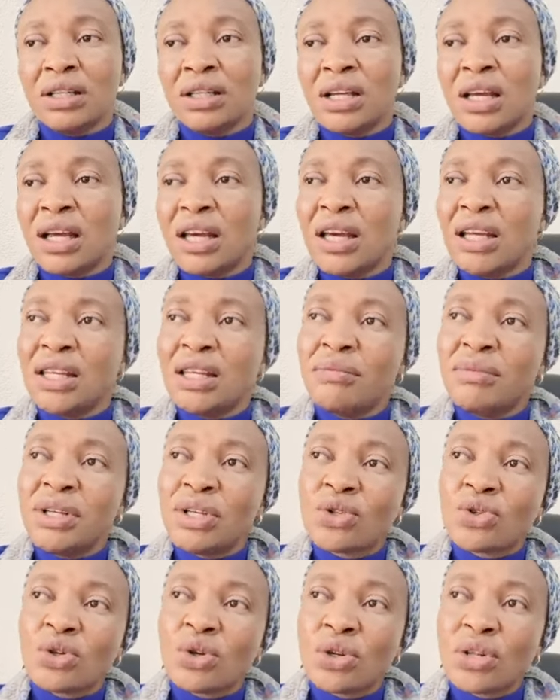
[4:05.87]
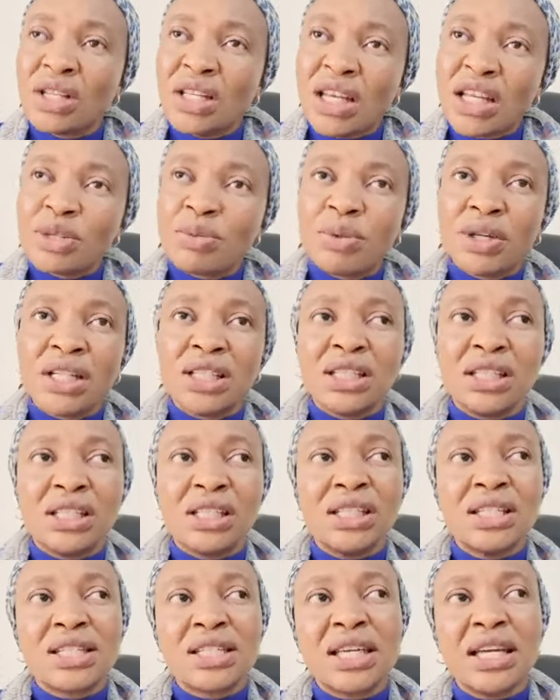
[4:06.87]
The enemy is so desperate
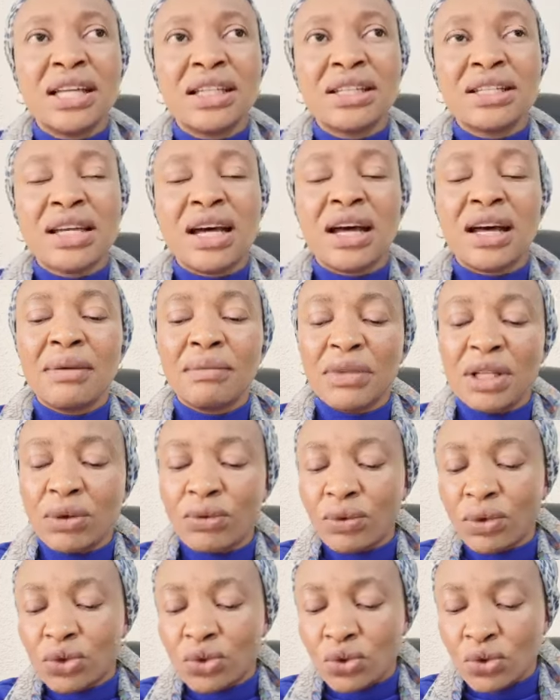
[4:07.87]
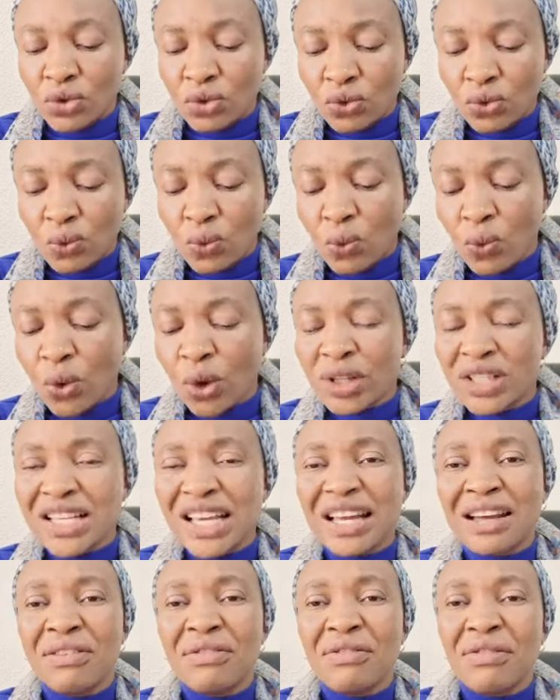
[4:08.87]
in this end time, they want to do
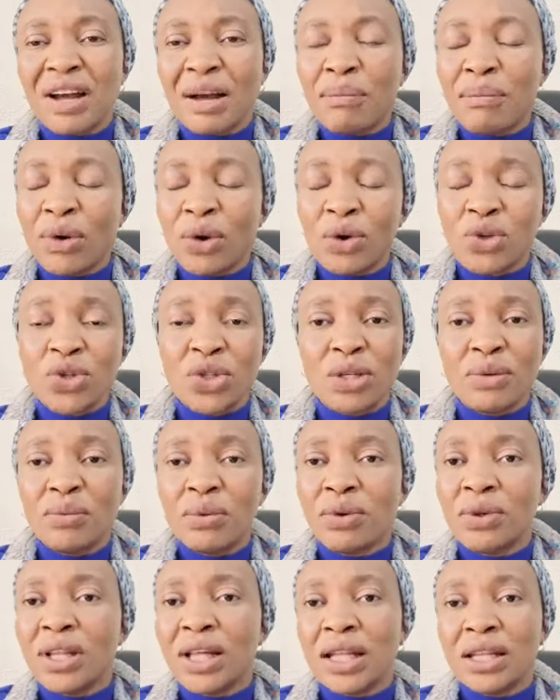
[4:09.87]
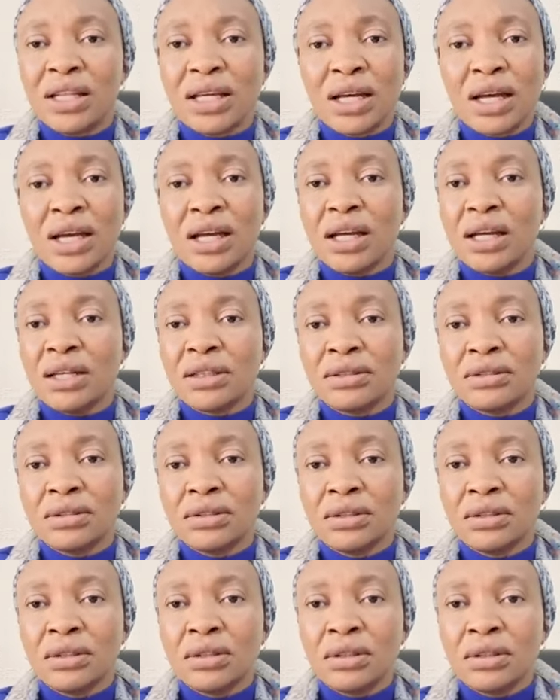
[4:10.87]
whatever possible that they can
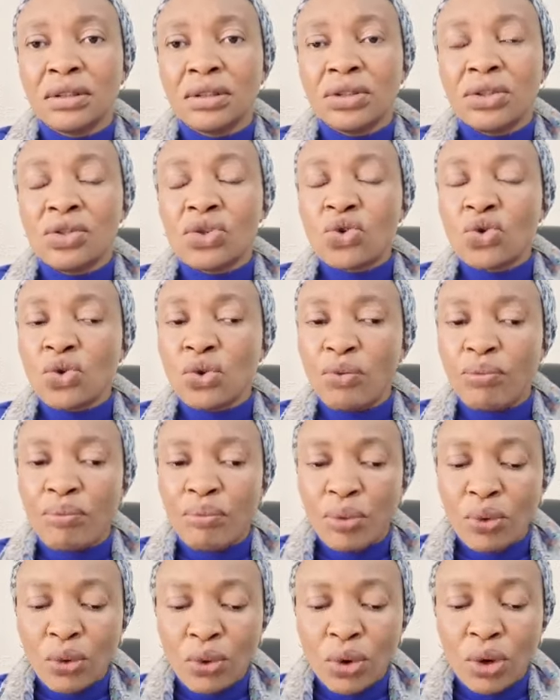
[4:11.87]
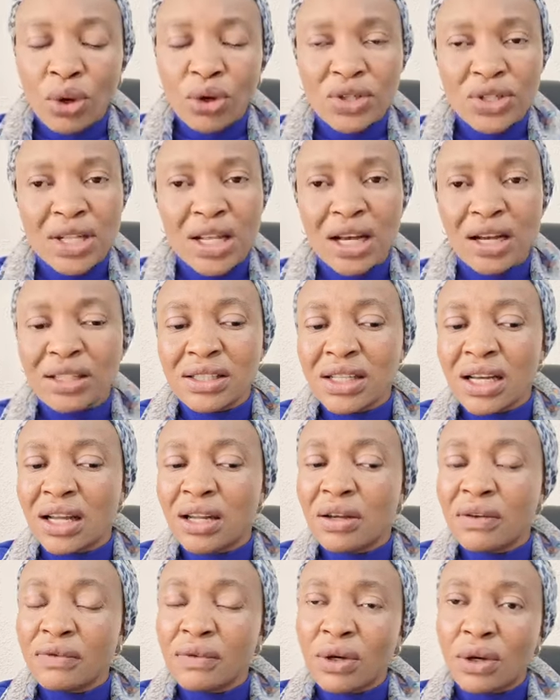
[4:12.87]
to pull us down.
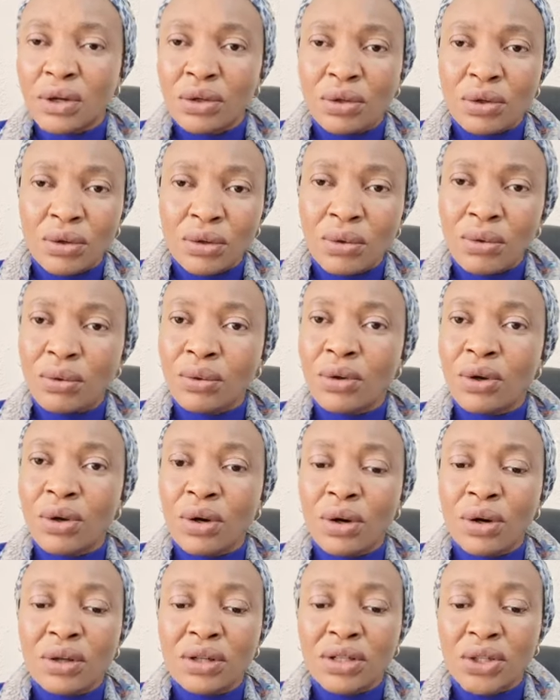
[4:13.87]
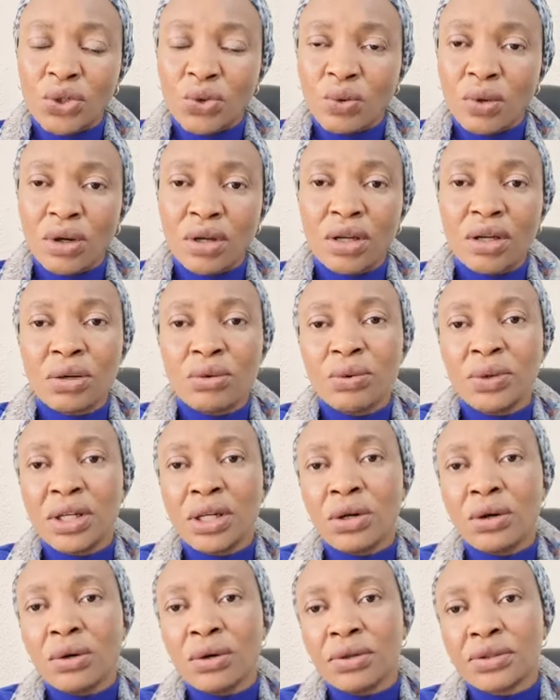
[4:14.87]
Child of God, no, God is working
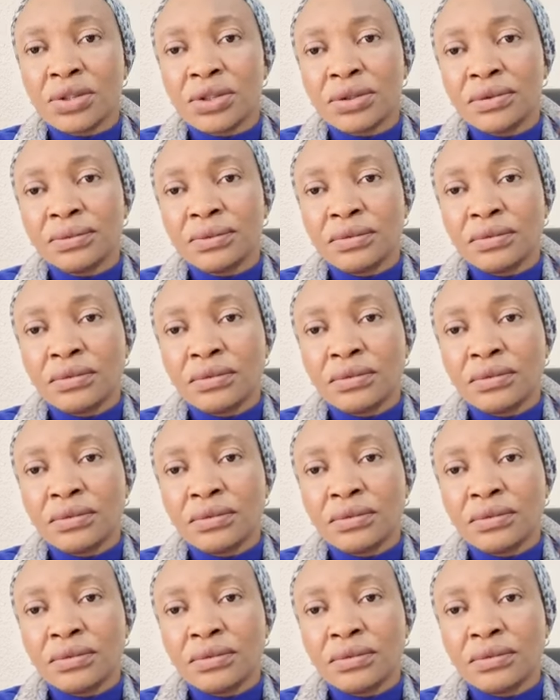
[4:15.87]
with us.